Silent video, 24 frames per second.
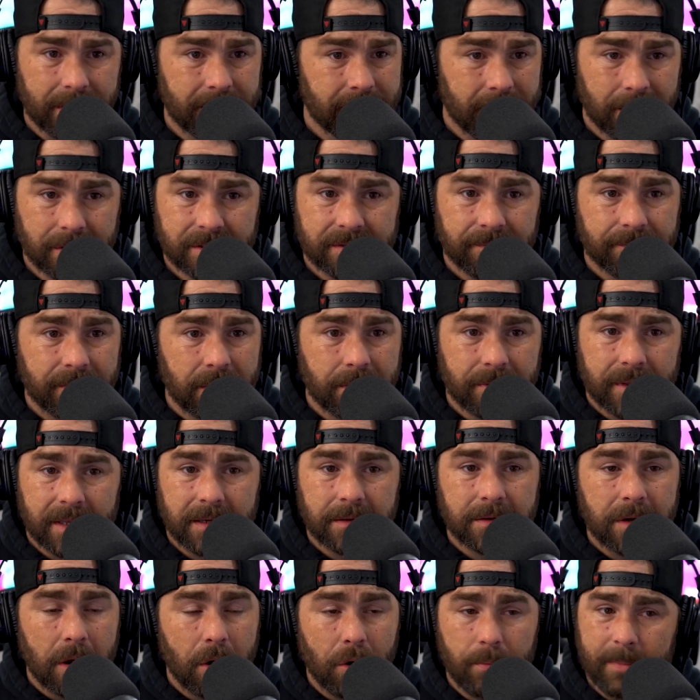Those of you that
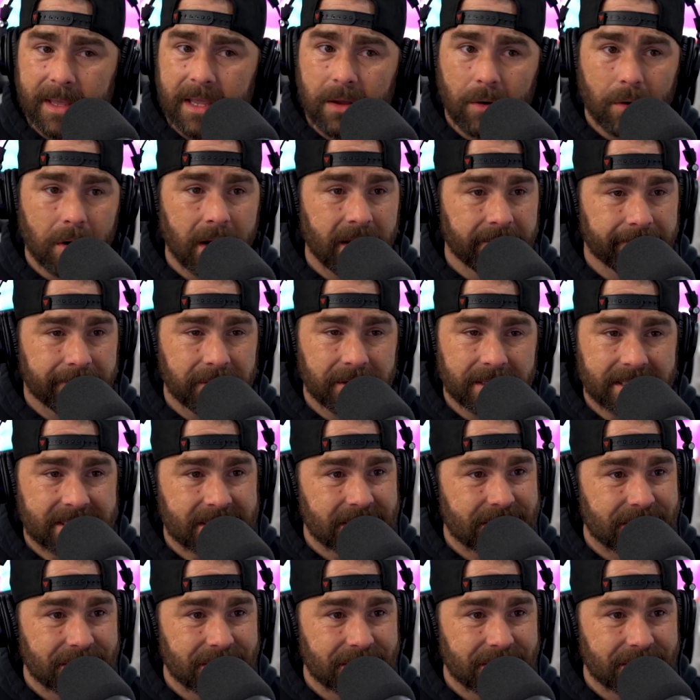know me or have listened